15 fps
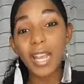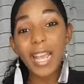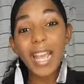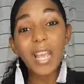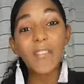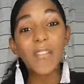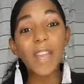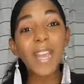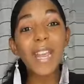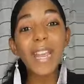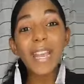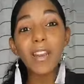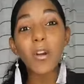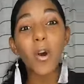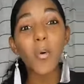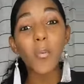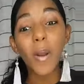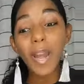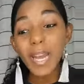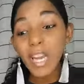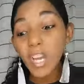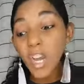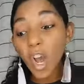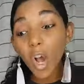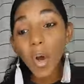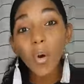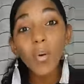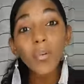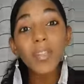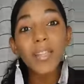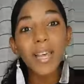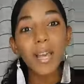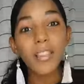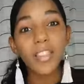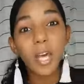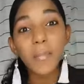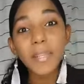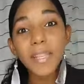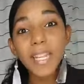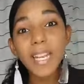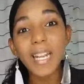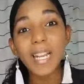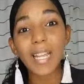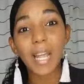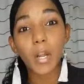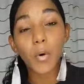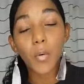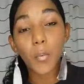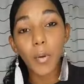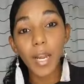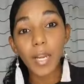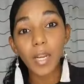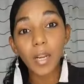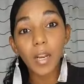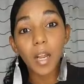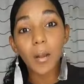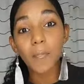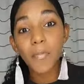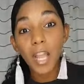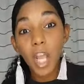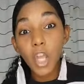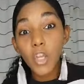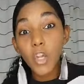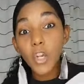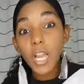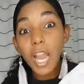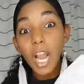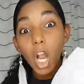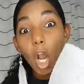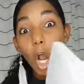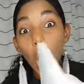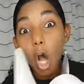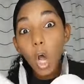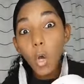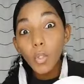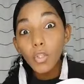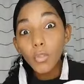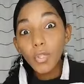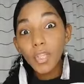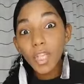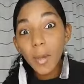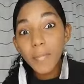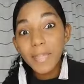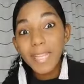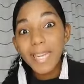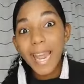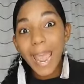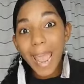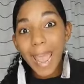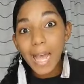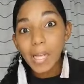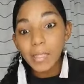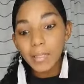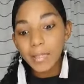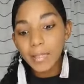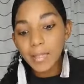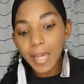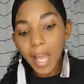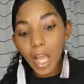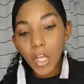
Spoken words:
If he already knows something in the curriculum, you can go to something else.